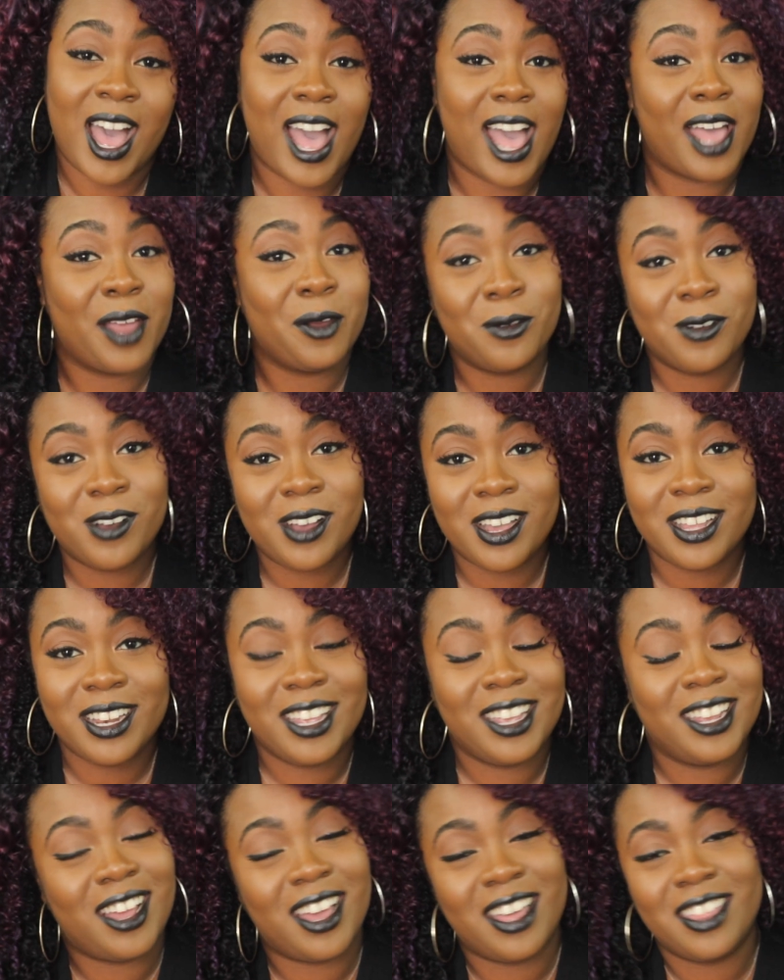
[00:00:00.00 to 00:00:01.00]
I
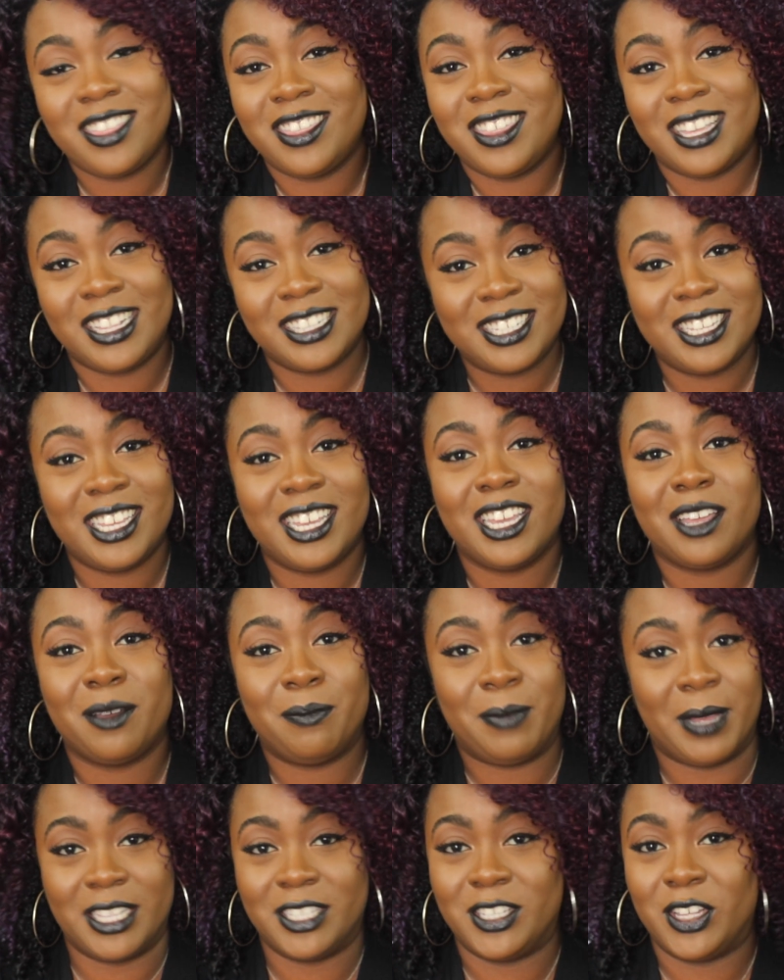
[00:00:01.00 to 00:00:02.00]
want an
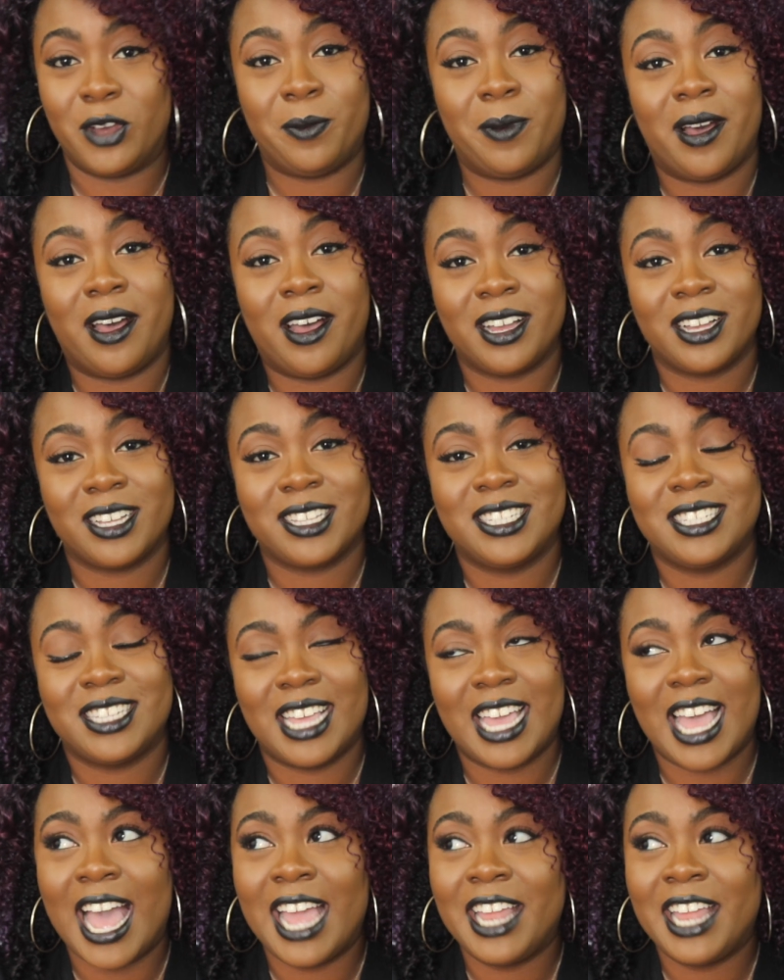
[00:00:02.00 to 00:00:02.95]
authentic bento box.